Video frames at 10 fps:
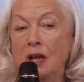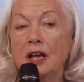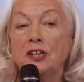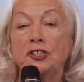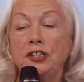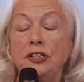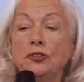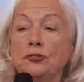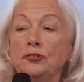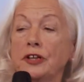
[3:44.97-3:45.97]
And she
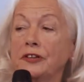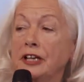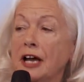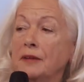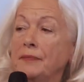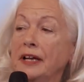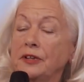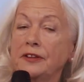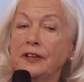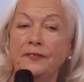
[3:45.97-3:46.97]
knew that the young men
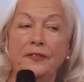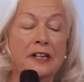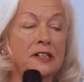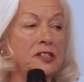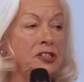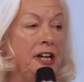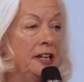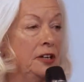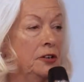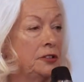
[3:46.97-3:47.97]
with their fingers
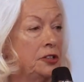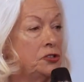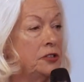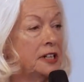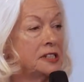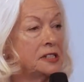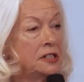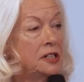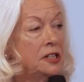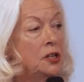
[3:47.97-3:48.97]
shaking on the triggers
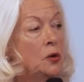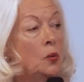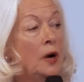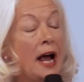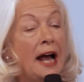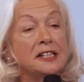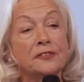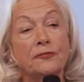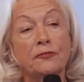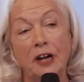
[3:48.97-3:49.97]
were as
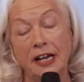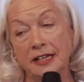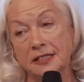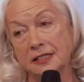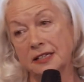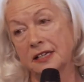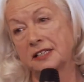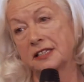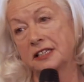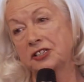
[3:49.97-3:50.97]
afraid
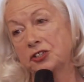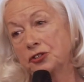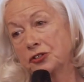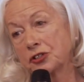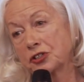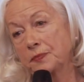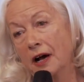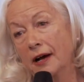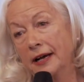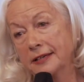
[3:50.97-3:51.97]
as the students
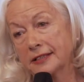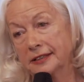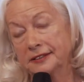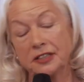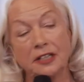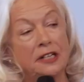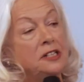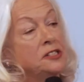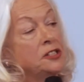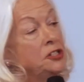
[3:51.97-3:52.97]
behind her.
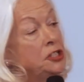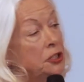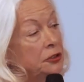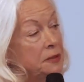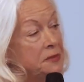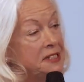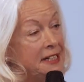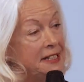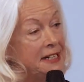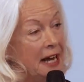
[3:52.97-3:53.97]
So she told them to
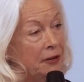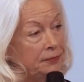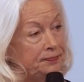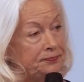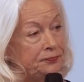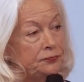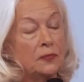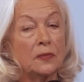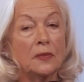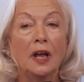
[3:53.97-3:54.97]
sit down.
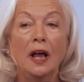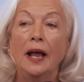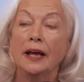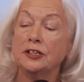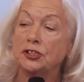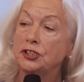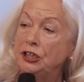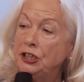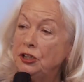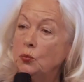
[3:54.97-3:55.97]
And
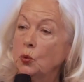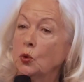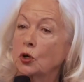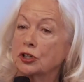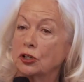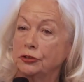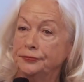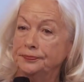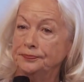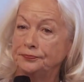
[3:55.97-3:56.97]
she walked
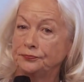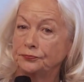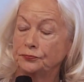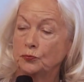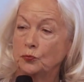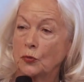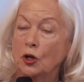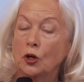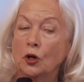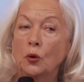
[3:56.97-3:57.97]
on
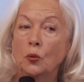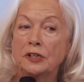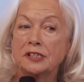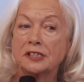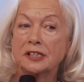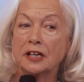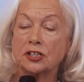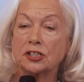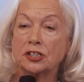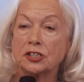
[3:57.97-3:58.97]
with
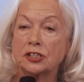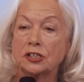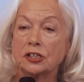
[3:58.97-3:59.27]
such